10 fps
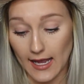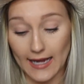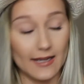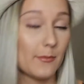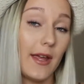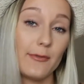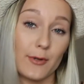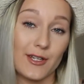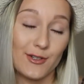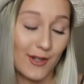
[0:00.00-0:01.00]
I didn't pay
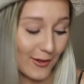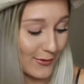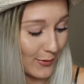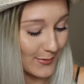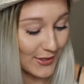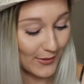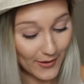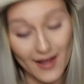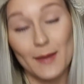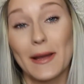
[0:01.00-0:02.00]
$42 for them, so
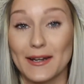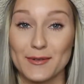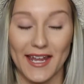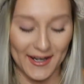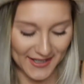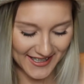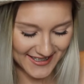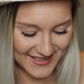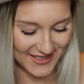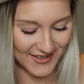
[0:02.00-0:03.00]
I don't care.
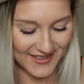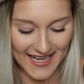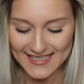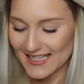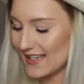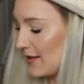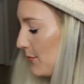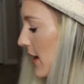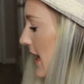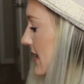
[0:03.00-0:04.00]
So next in the
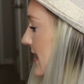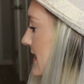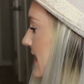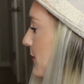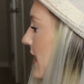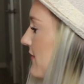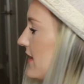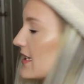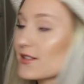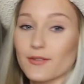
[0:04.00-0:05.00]
box, let's see, we have
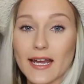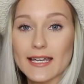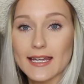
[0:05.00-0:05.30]
this right